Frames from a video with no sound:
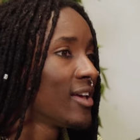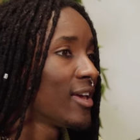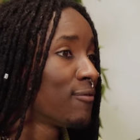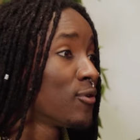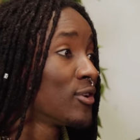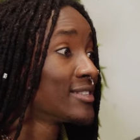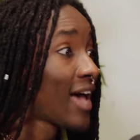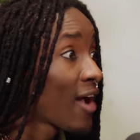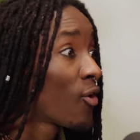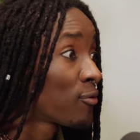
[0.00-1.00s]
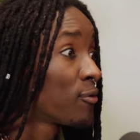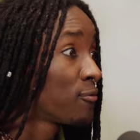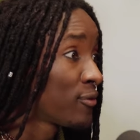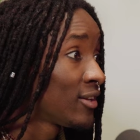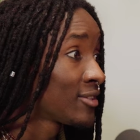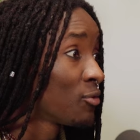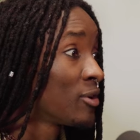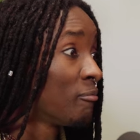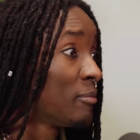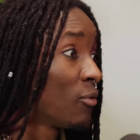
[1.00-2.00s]
if your desire got fulfilled, it
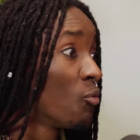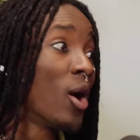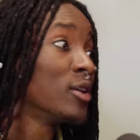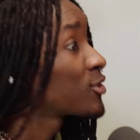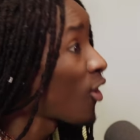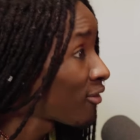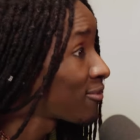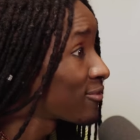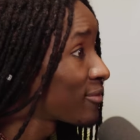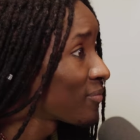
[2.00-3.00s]
would have been worse off,